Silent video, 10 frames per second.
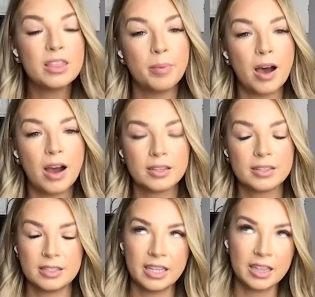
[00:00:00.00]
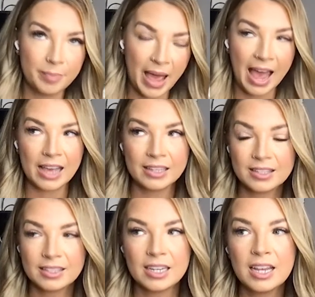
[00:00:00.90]
the box in the
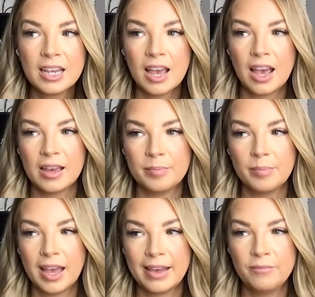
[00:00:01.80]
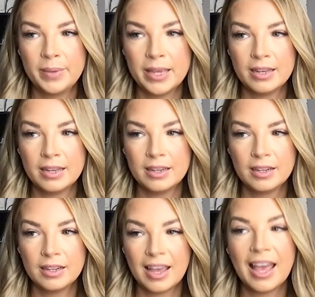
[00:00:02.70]
past have been,
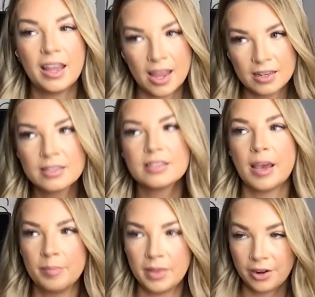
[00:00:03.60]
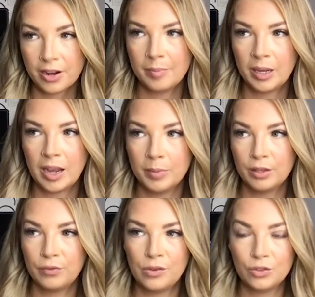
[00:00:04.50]
and some that are coming up in the
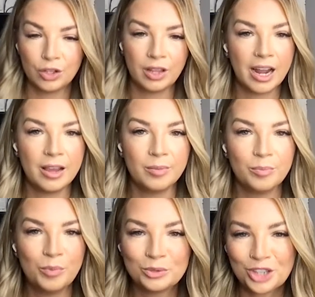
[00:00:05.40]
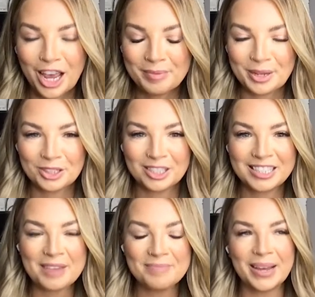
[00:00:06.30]
future that I won't chat about just
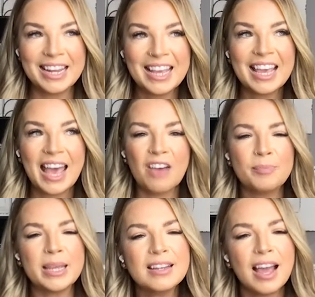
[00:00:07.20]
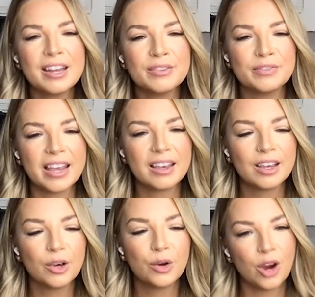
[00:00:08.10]
yet, but have been kind of like
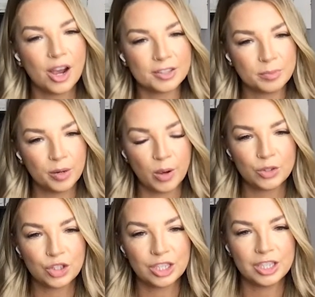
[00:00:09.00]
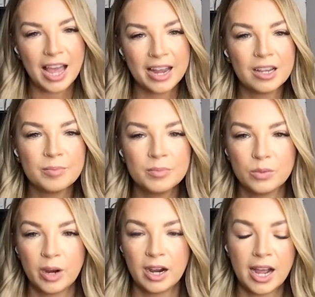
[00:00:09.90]
cross promotional items
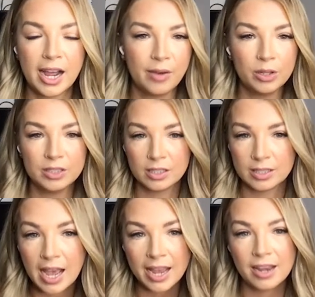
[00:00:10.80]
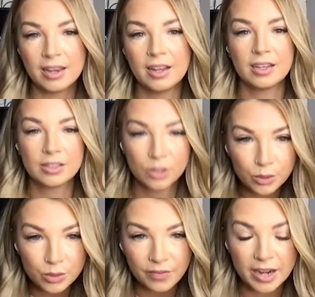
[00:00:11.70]
where I will design an
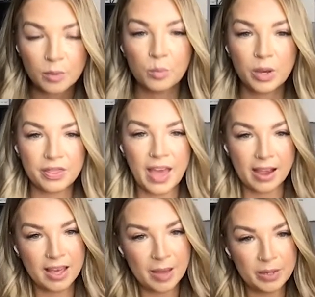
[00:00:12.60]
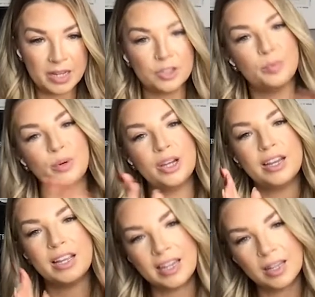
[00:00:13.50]
exclusive item with that company to put
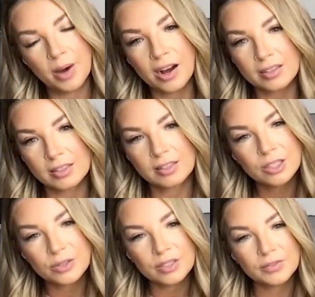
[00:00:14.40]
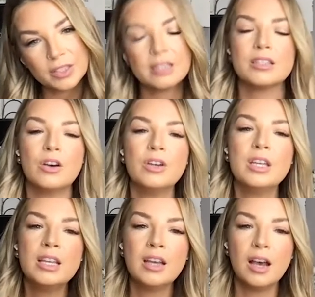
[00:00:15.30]
in the box exclusively. So
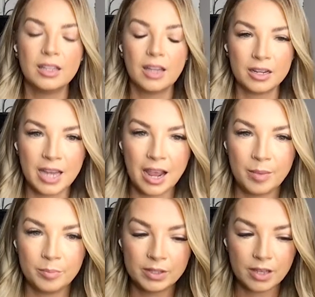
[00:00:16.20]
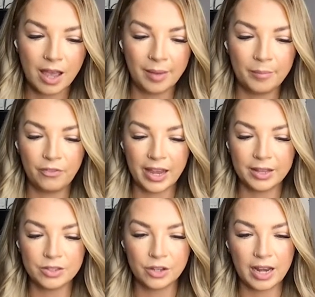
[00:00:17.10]
a lot of times
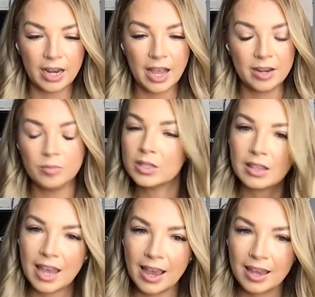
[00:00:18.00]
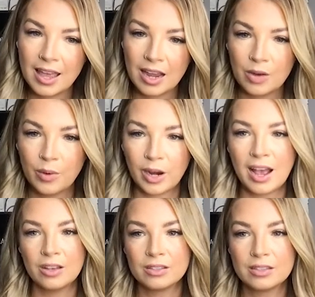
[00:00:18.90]
fans are getting items that they can't get anywhere
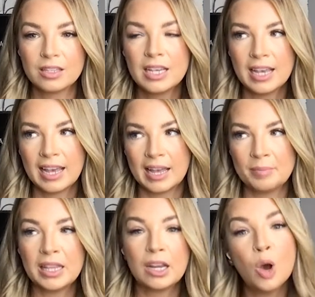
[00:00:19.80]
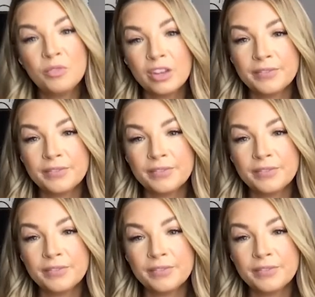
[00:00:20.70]
else. And then hopefully